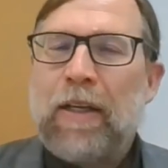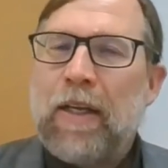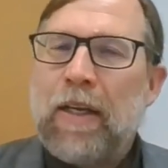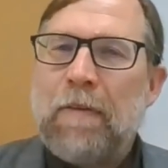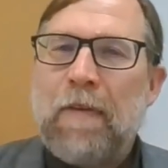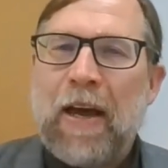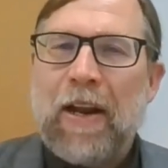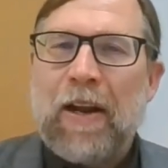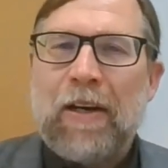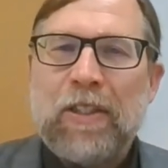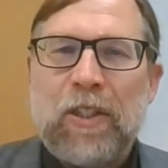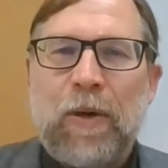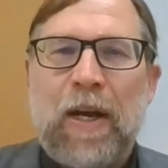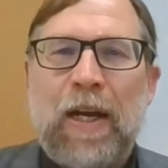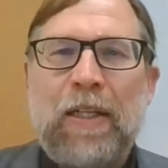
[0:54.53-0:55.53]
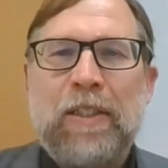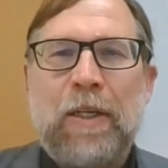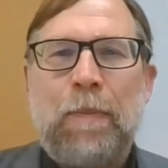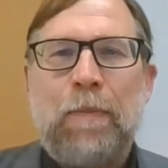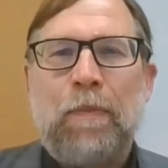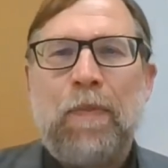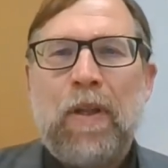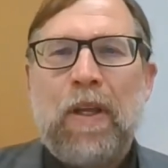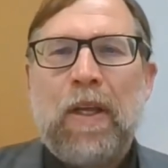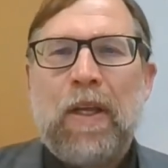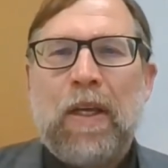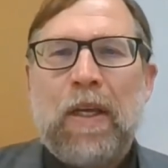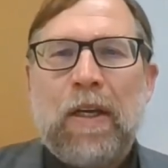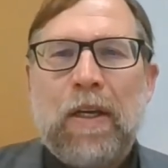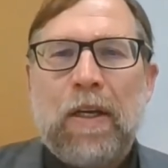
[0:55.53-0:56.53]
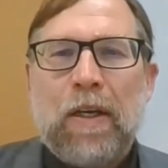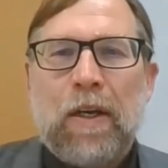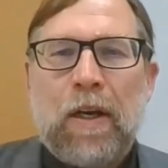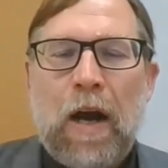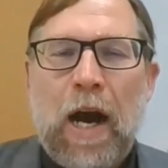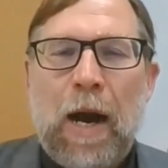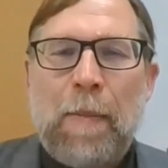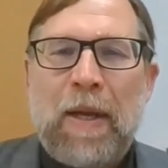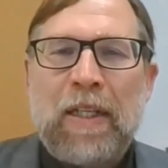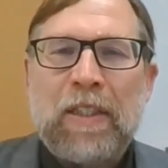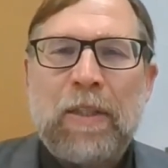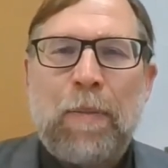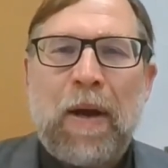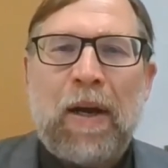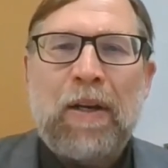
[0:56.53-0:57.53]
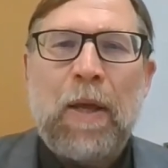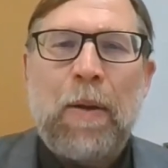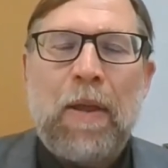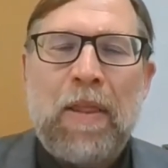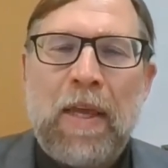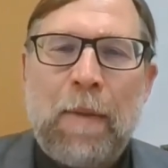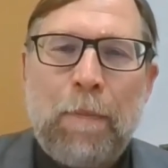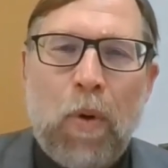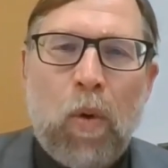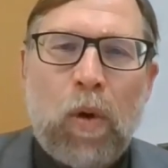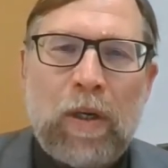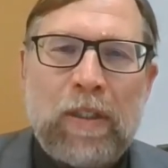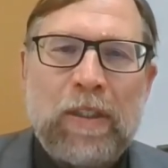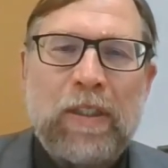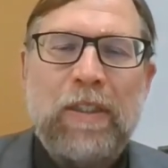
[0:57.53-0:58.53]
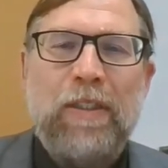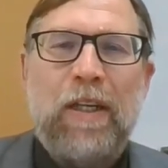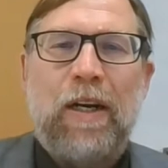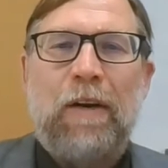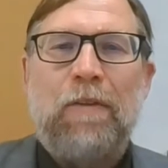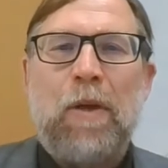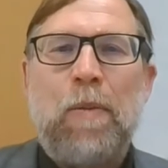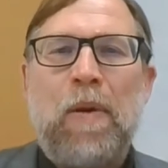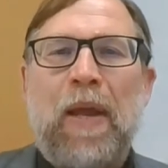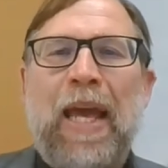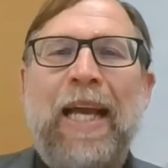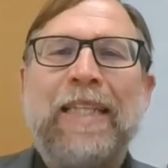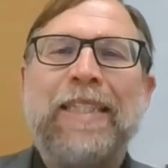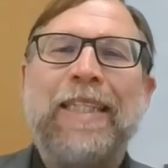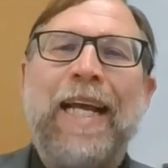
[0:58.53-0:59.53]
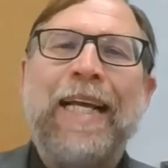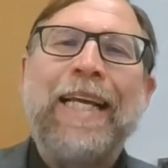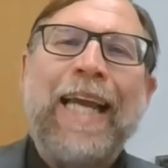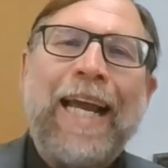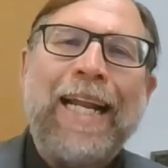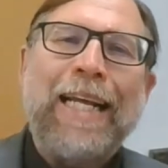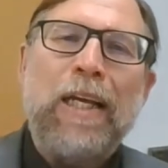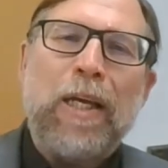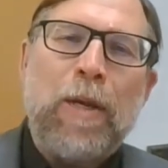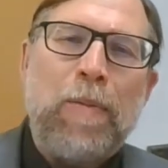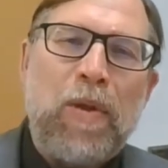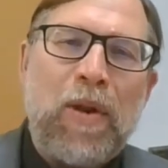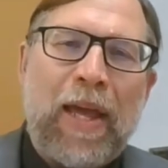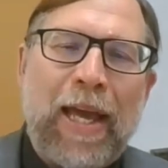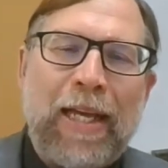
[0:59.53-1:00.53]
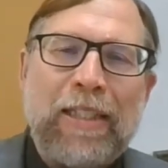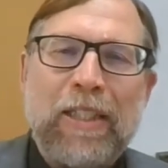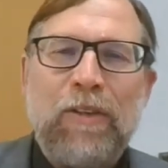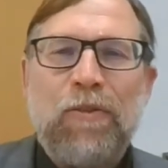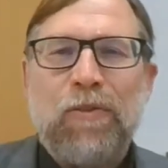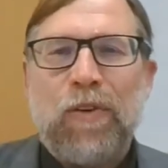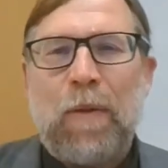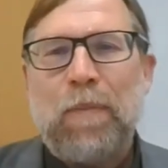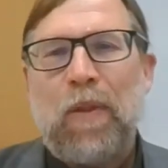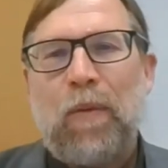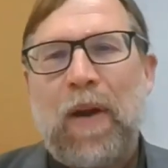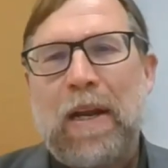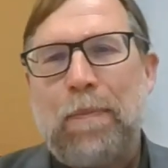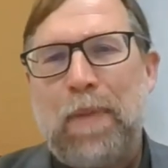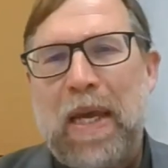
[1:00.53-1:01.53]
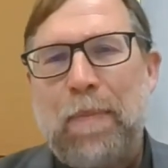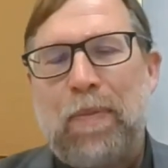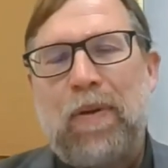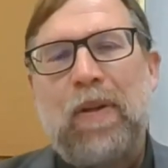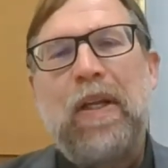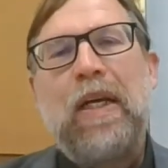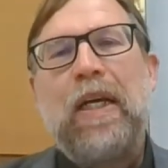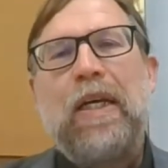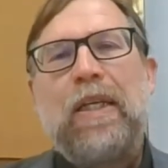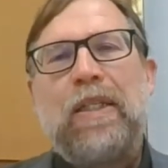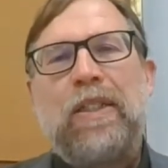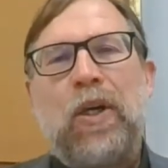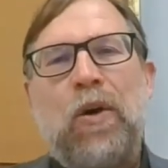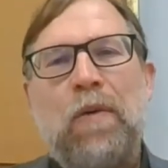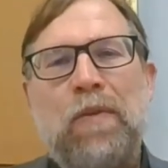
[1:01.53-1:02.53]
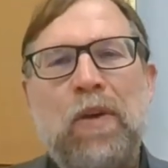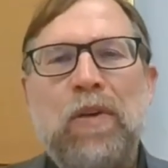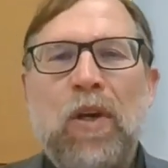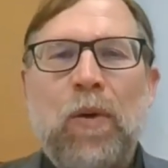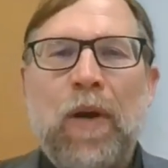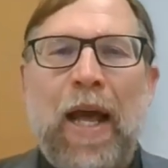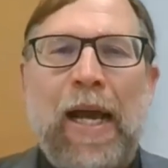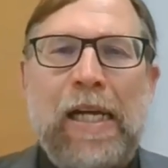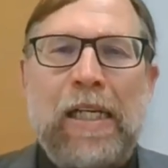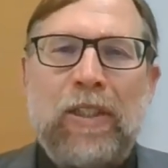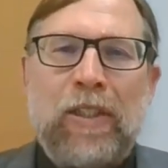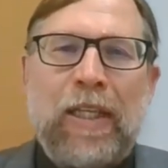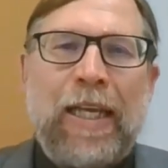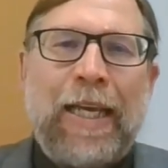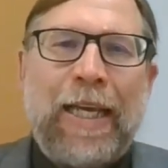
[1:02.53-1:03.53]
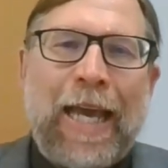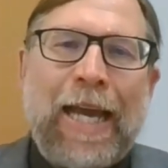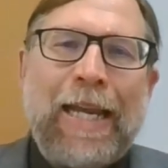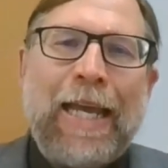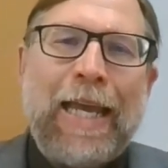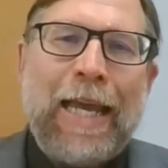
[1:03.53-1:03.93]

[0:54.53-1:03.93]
Yvette also had some comments about the importance of communication and getting communication from the right people. So if you don't actually get